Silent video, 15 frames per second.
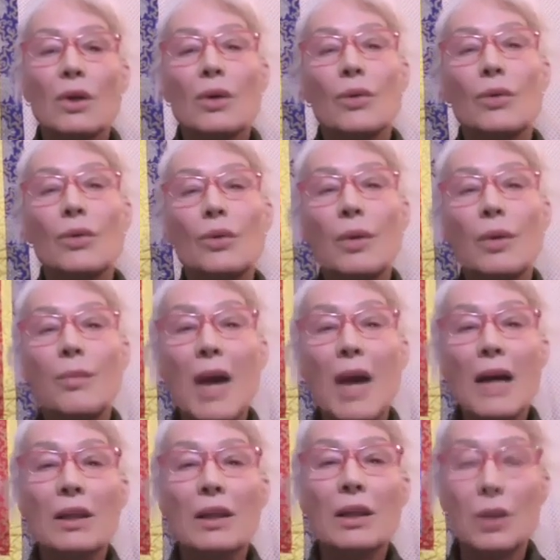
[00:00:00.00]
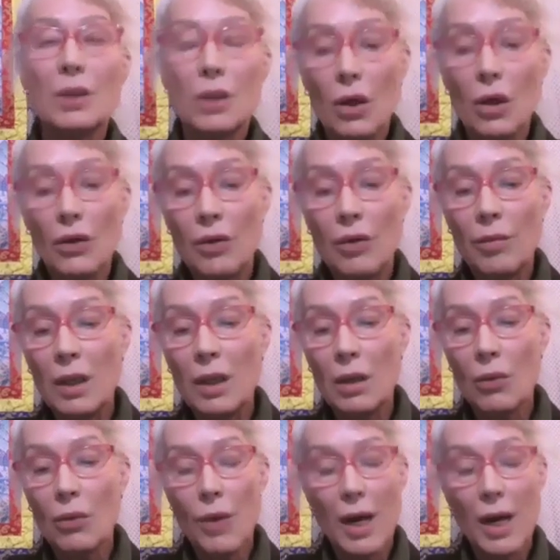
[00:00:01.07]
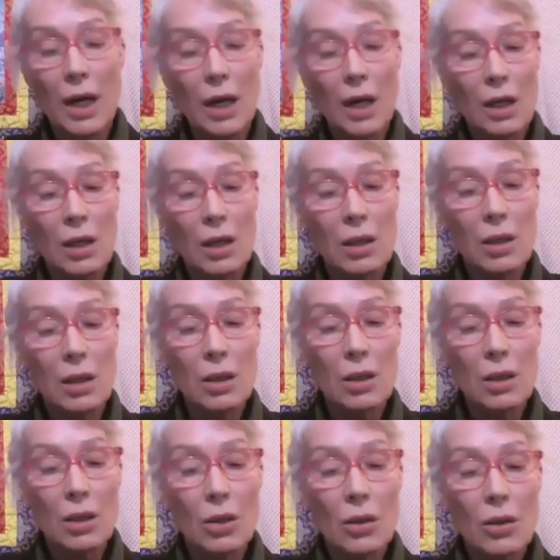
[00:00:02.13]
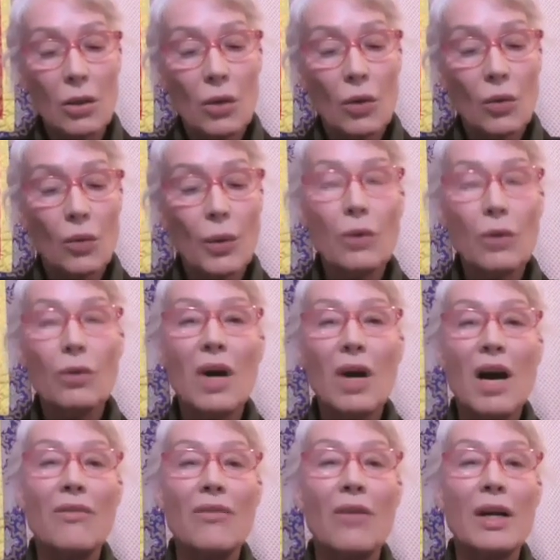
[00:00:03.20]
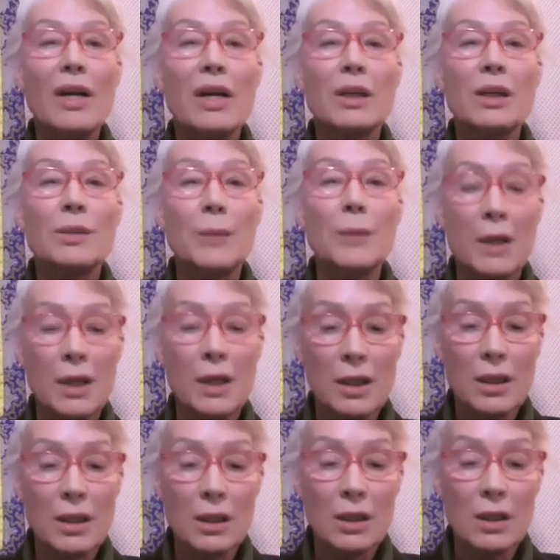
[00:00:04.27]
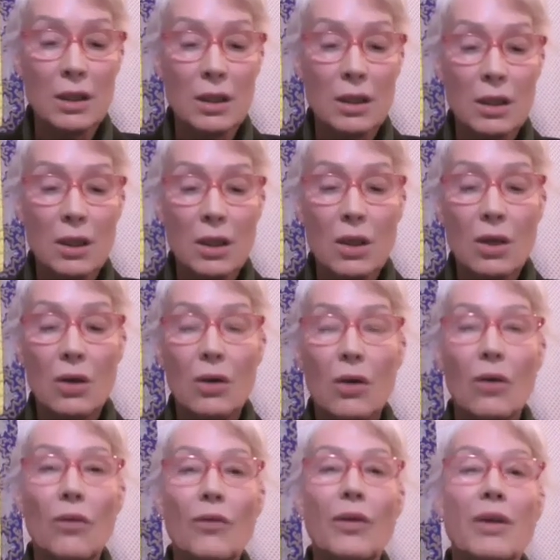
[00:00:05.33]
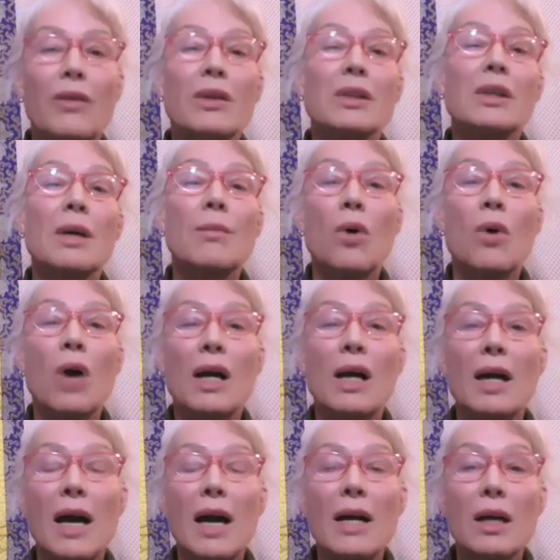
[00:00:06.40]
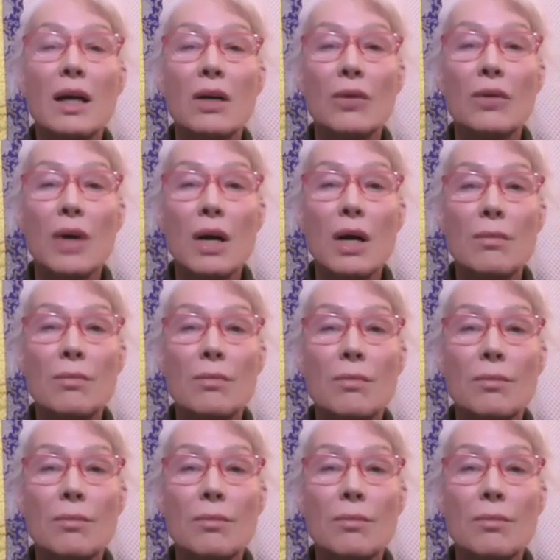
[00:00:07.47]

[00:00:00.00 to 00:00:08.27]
Through the practice of the middle way, we could have an experience of the Sambhogakaya realm,